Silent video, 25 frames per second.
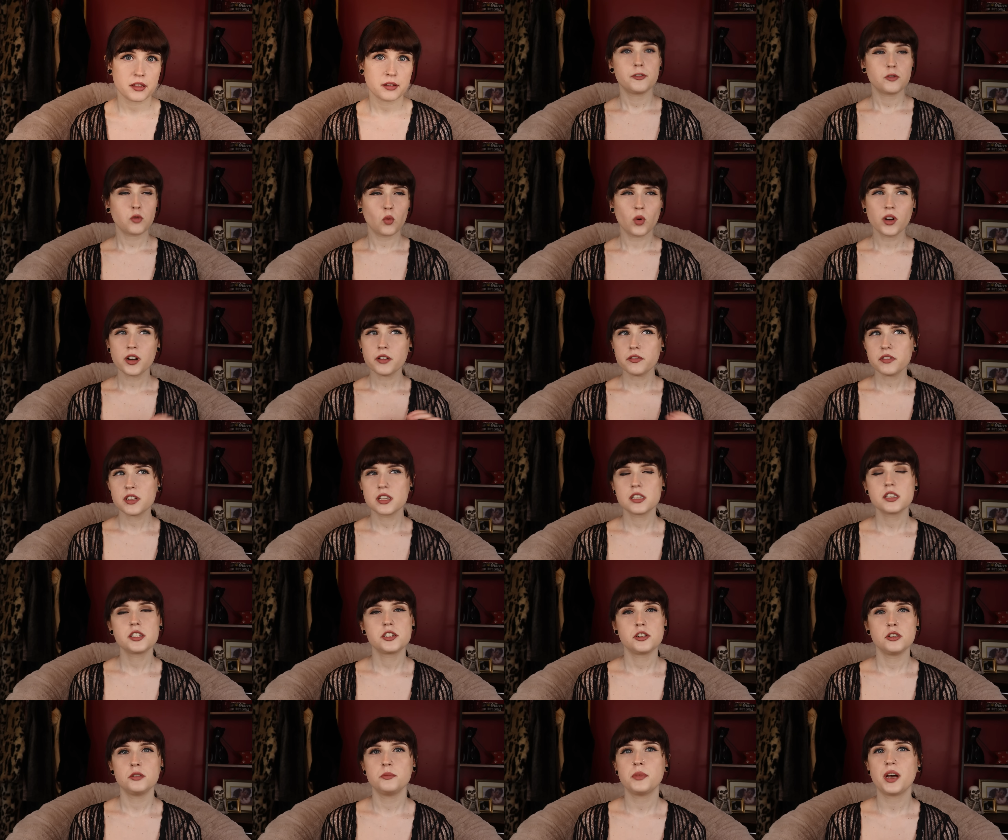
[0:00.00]
If one of these
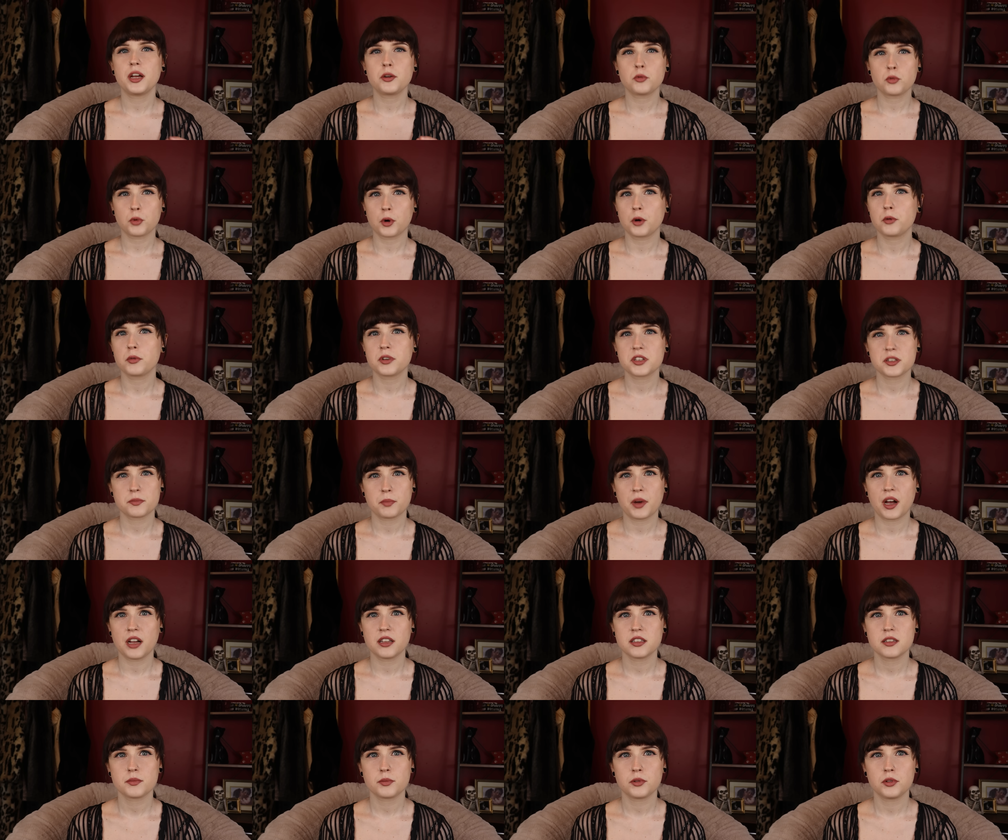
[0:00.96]
two men were
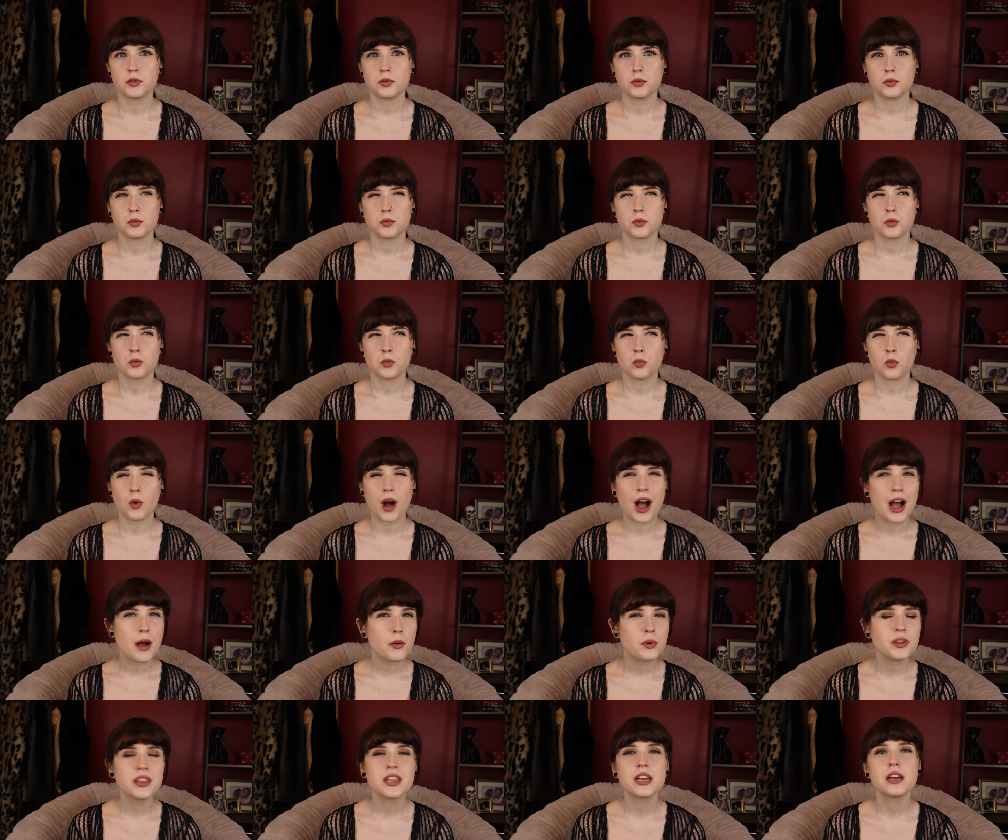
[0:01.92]
responsible,
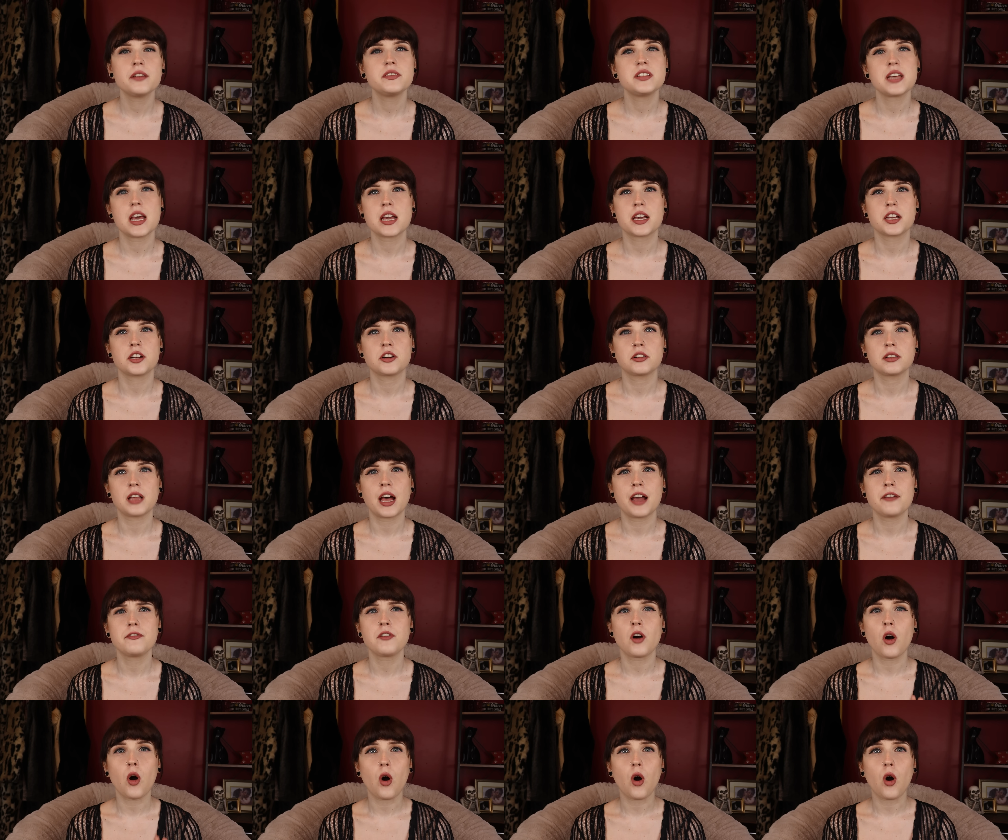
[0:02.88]
why would they have taken her life